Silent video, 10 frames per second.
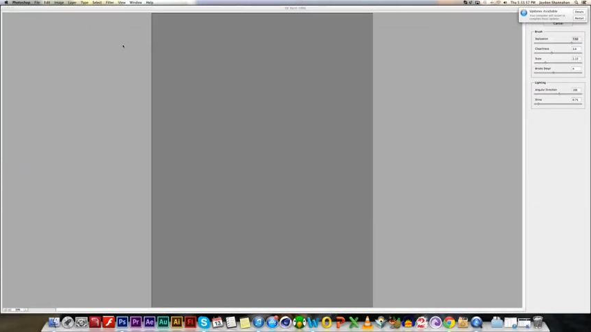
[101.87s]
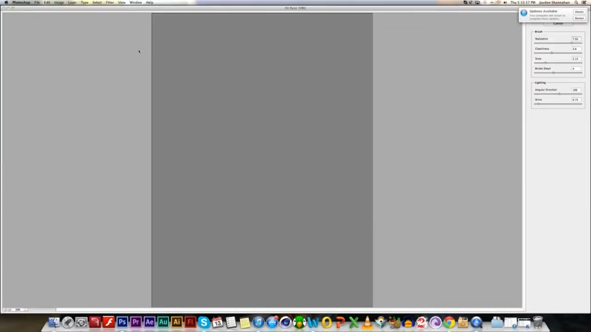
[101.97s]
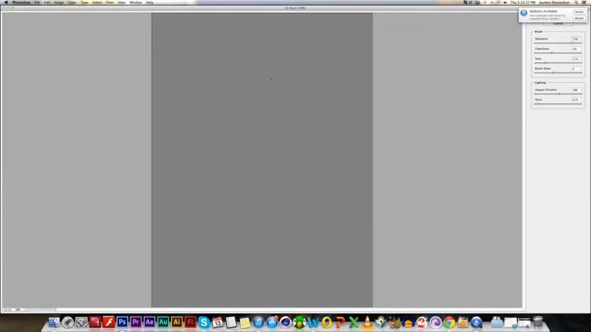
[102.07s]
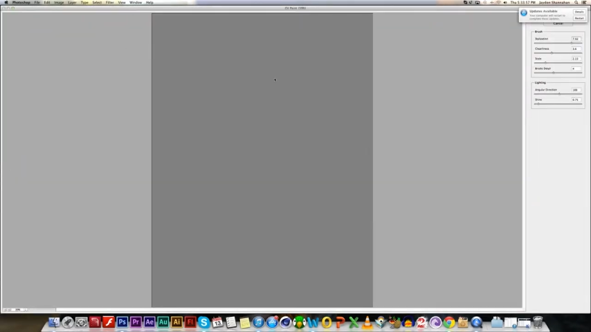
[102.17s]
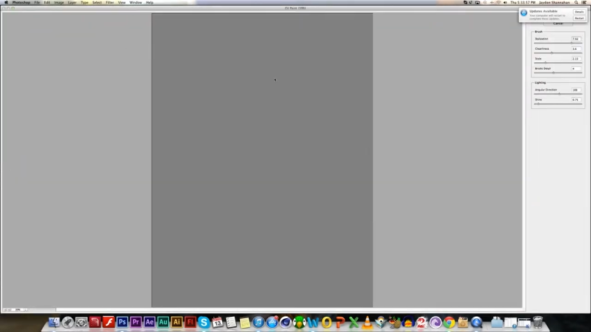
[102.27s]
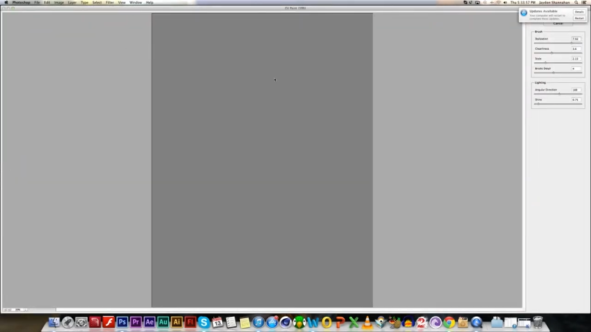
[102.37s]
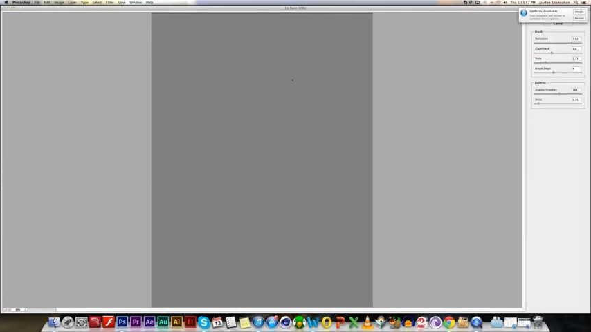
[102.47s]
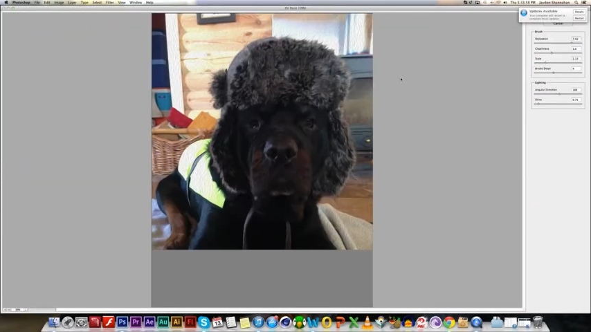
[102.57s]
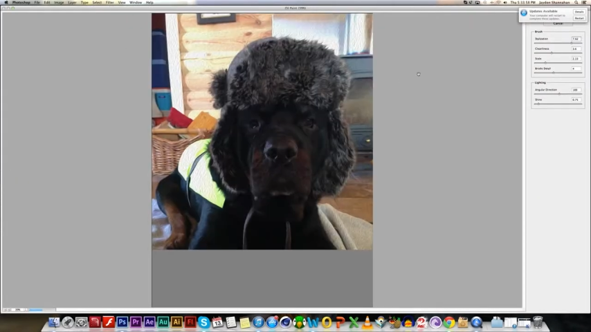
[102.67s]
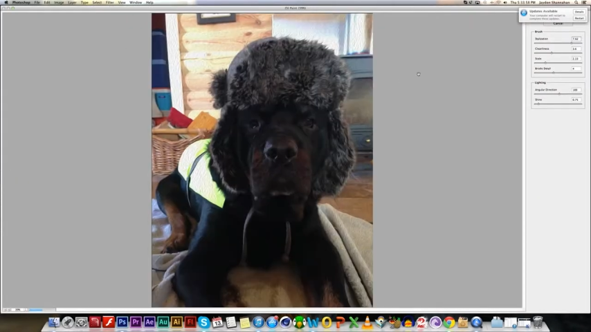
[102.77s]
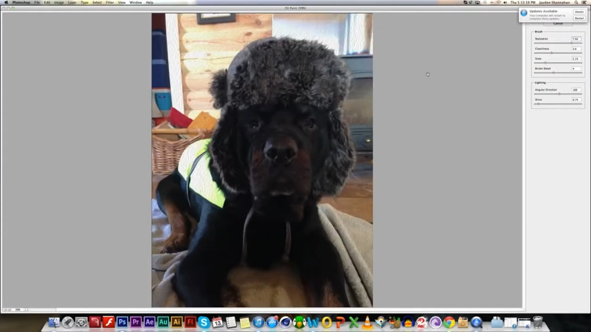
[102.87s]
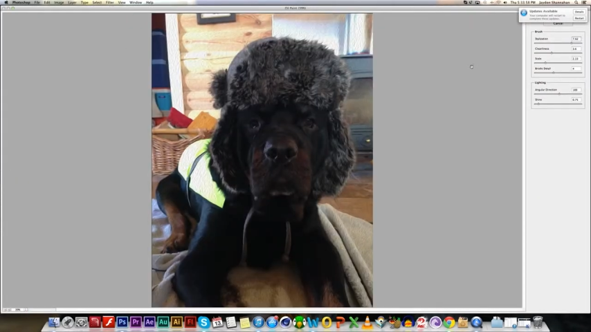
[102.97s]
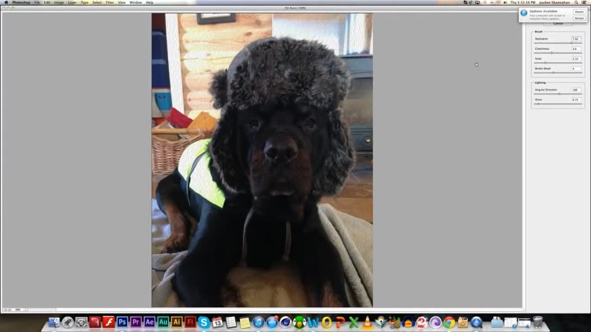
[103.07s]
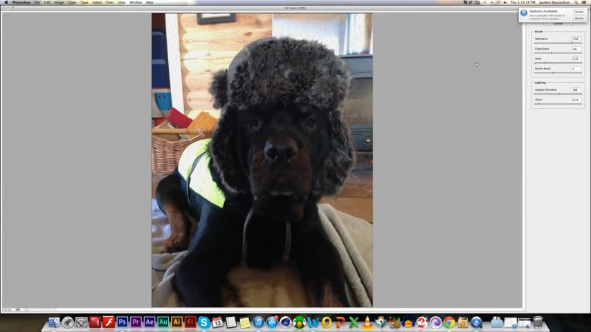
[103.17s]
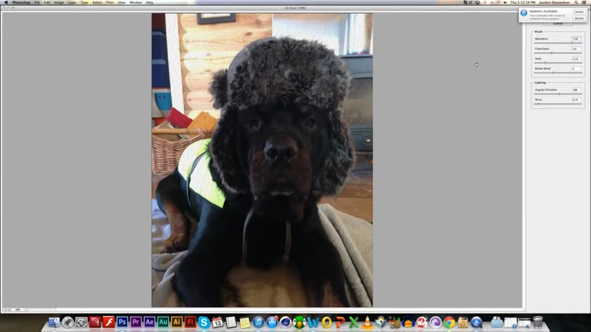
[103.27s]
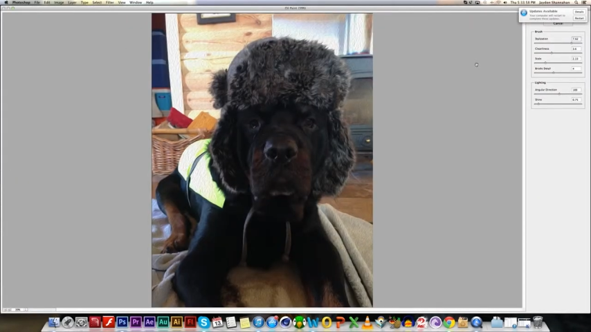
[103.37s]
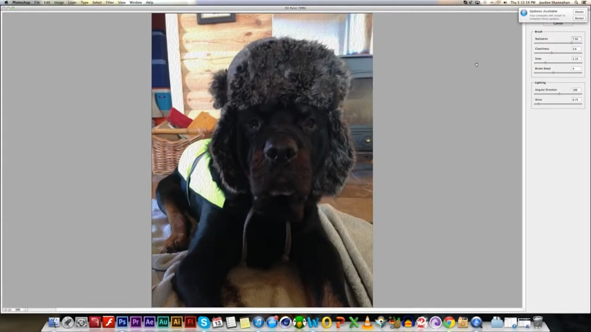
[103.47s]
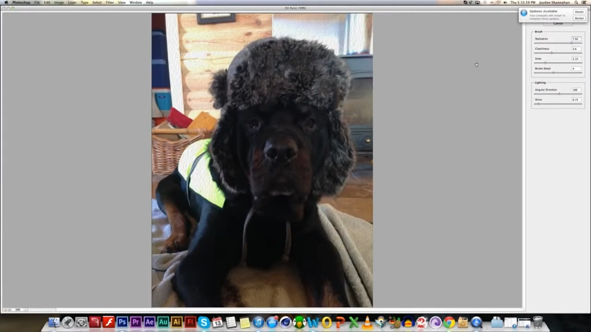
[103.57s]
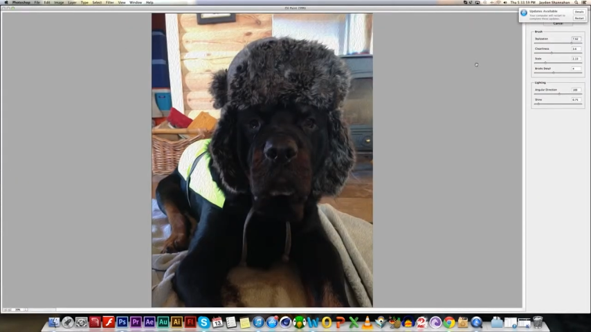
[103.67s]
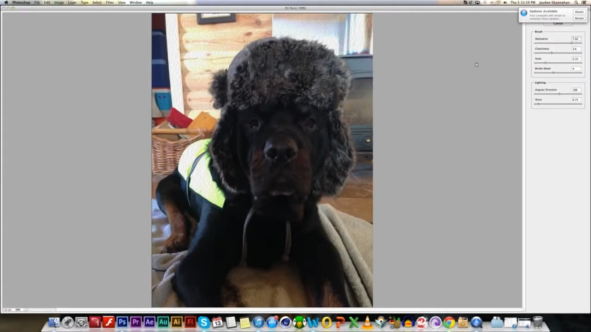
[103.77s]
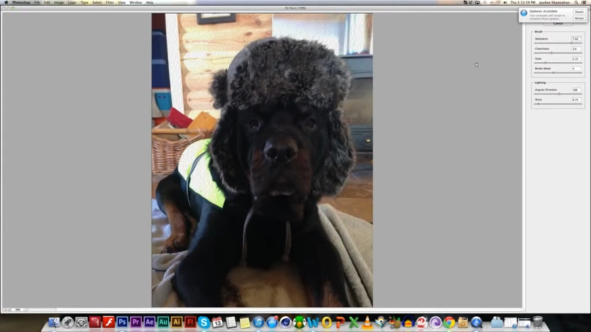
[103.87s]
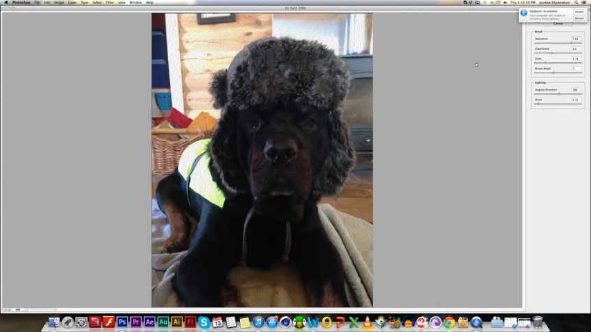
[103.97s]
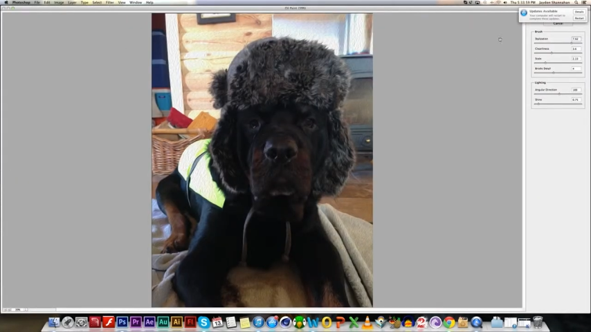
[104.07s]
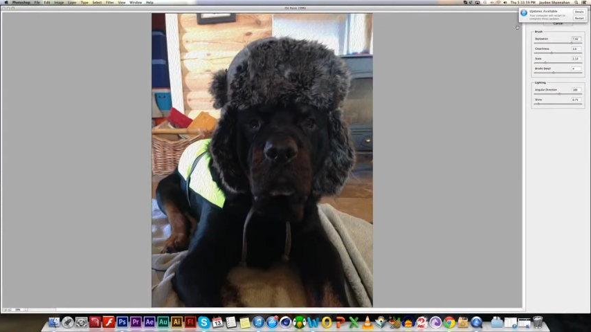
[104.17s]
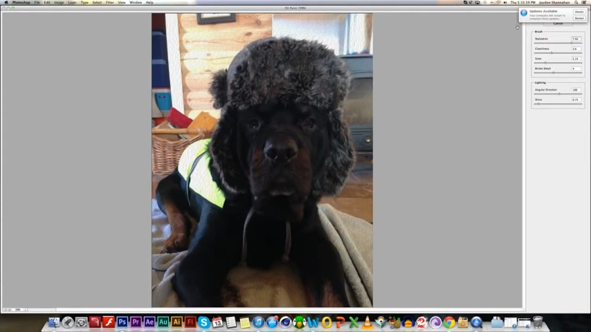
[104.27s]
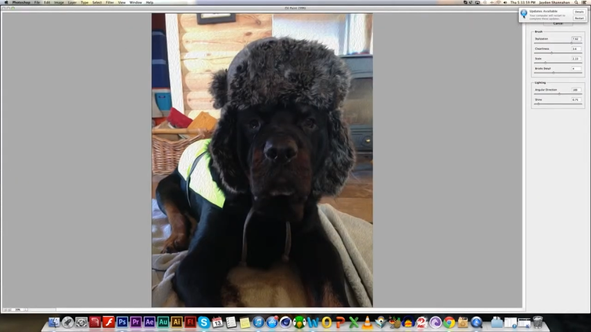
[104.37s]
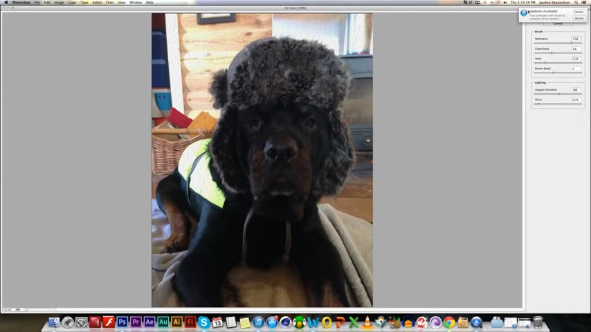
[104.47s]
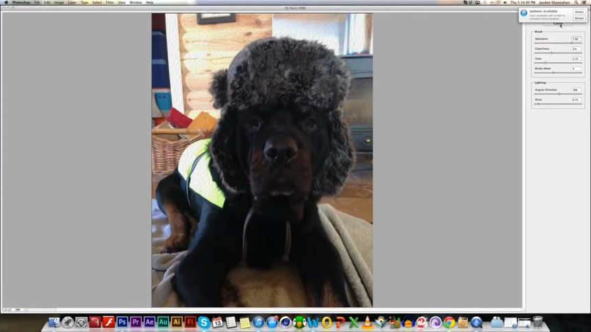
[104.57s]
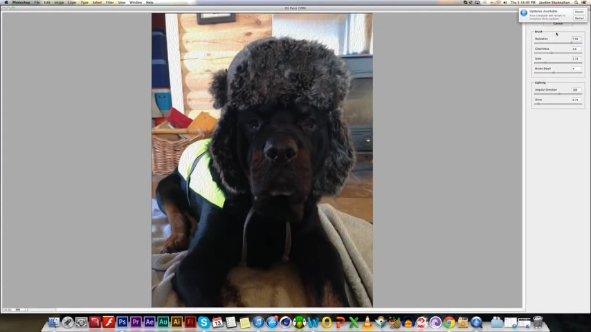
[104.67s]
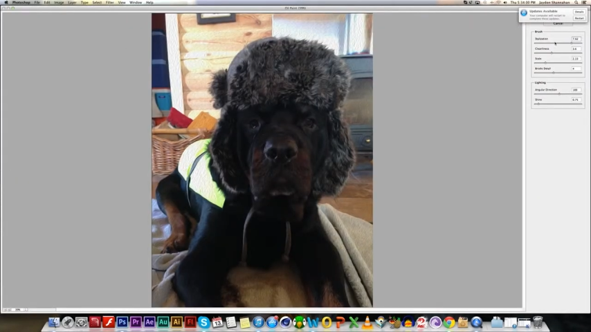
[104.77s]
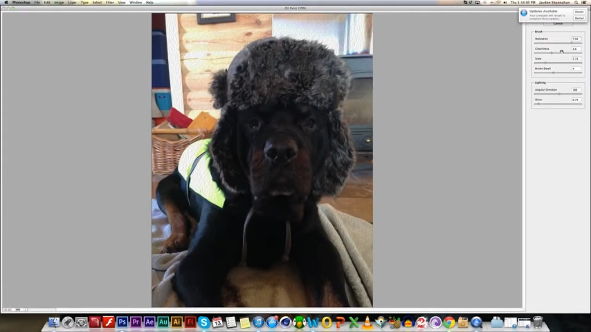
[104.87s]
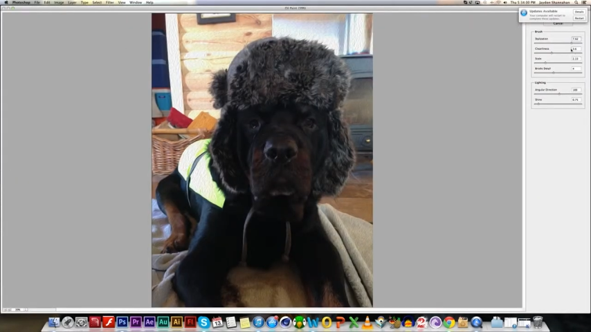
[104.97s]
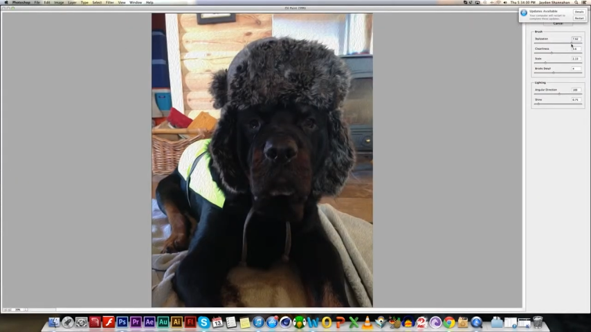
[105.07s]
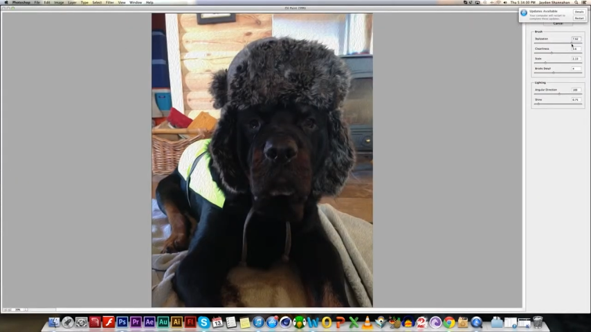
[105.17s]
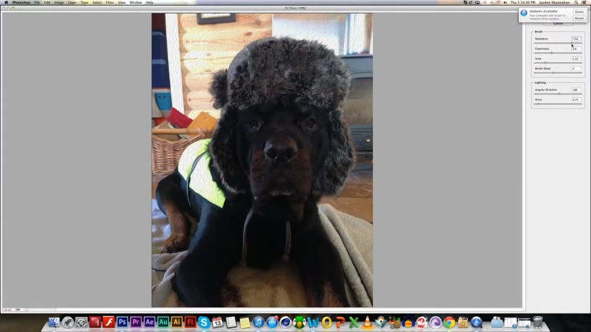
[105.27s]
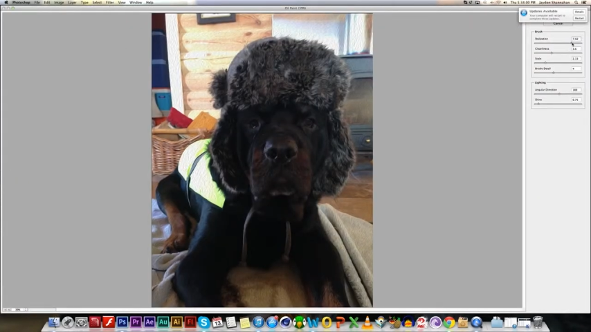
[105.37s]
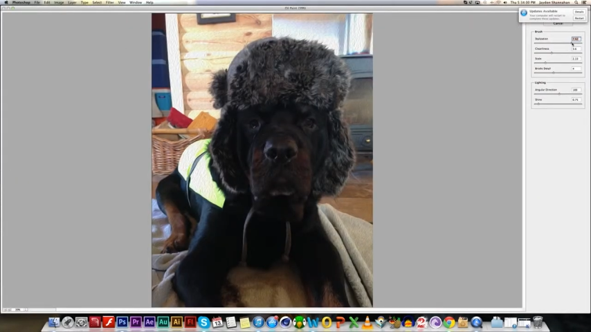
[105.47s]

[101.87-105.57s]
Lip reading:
[unreadable: no face in view]